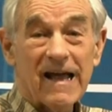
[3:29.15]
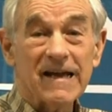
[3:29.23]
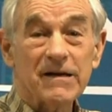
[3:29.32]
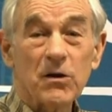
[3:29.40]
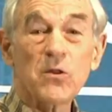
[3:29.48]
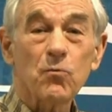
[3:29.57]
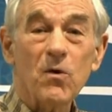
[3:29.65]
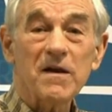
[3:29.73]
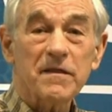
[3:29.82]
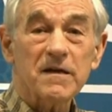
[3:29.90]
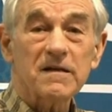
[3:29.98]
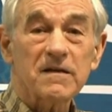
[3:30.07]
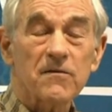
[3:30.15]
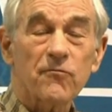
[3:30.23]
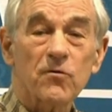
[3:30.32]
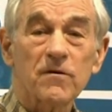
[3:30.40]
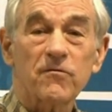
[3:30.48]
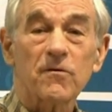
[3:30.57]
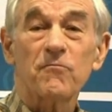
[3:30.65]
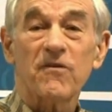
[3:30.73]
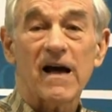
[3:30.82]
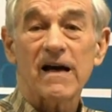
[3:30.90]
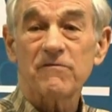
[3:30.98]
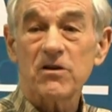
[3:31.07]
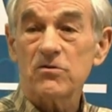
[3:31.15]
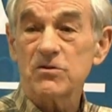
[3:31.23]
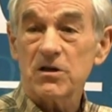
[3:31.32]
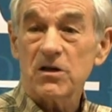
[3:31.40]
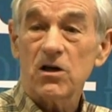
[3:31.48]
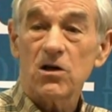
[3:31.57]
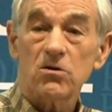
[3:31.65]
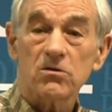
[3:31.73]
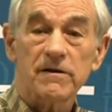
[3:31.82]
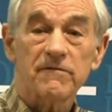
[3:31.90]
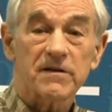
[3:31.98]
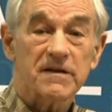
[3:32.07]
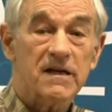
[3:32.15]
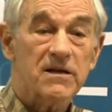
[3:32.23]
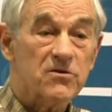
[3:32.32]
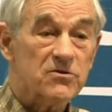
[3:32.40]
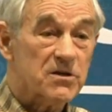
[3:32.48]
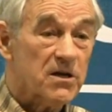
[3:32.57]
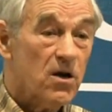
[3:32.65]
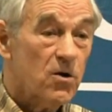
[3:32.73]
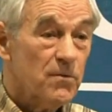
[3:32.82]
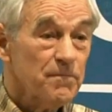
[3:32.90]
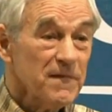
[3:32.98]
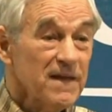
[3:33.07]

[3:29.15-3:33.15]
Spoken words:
And the one thing different from 5 years ago or even 10 years ago